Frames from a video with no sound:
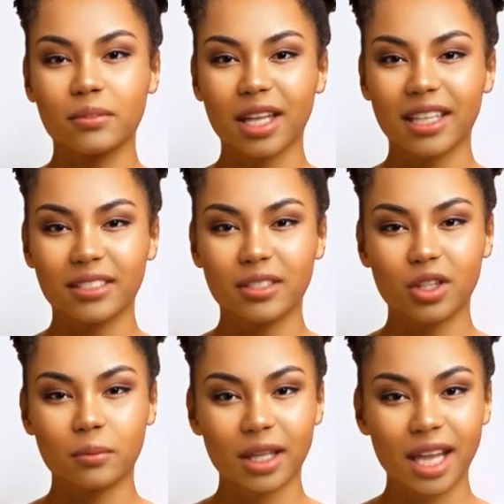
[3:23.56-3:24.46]
His
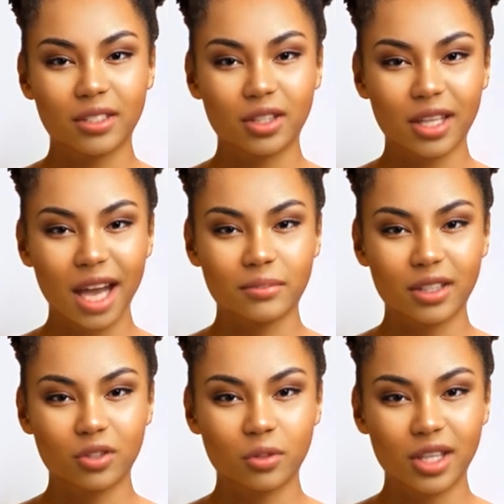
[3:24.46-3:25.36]
determination
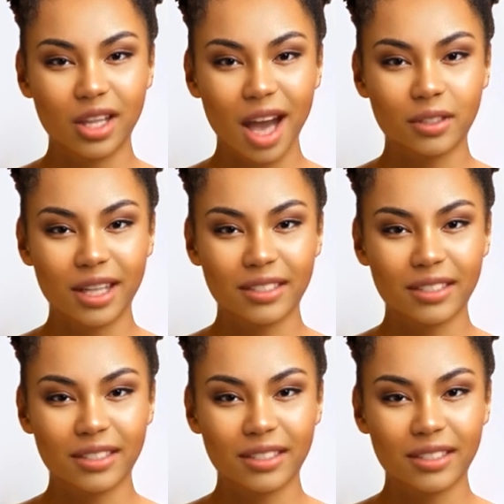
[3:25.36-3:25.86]
eventually caught the